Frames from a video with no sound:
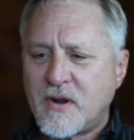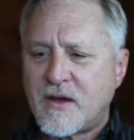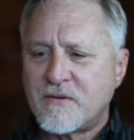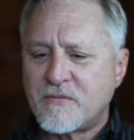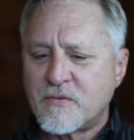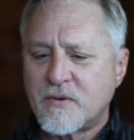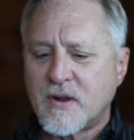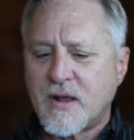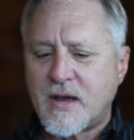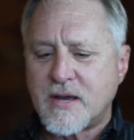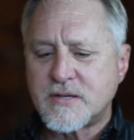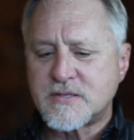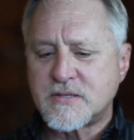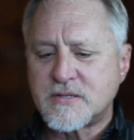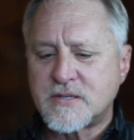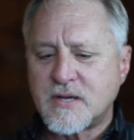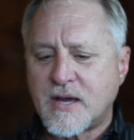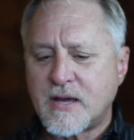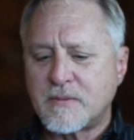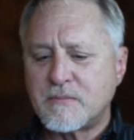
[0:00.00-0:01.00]
I've realized
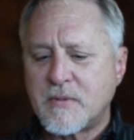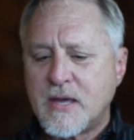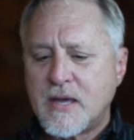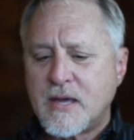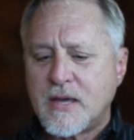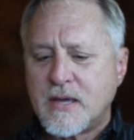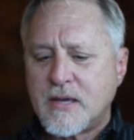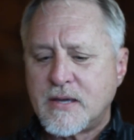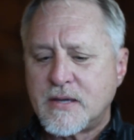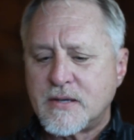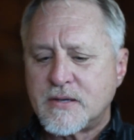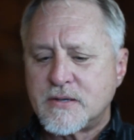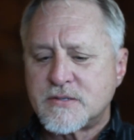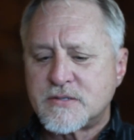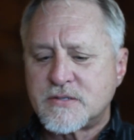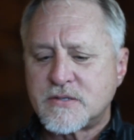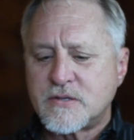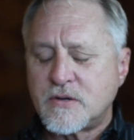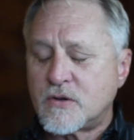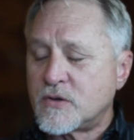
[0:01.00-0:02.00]
in time
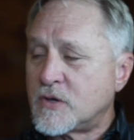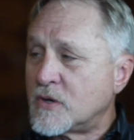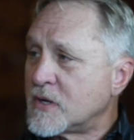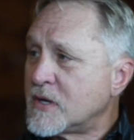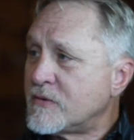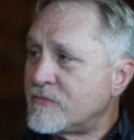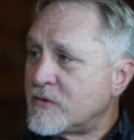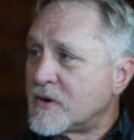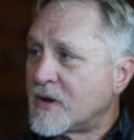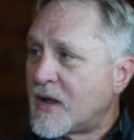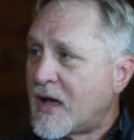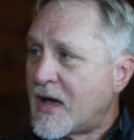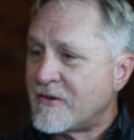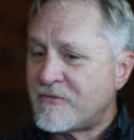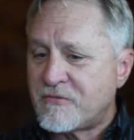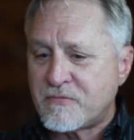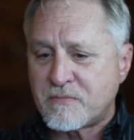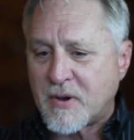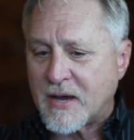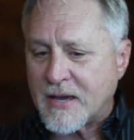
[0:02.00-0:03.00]
is, you live your
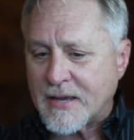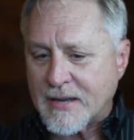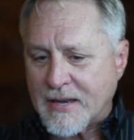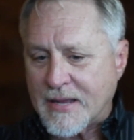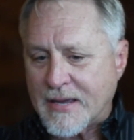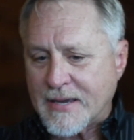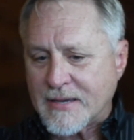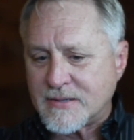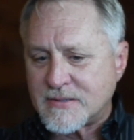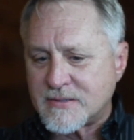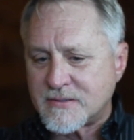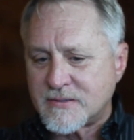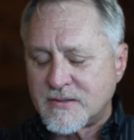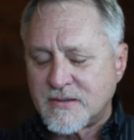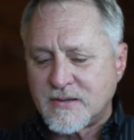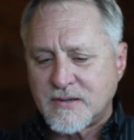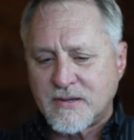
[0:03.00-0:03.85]
life by a light,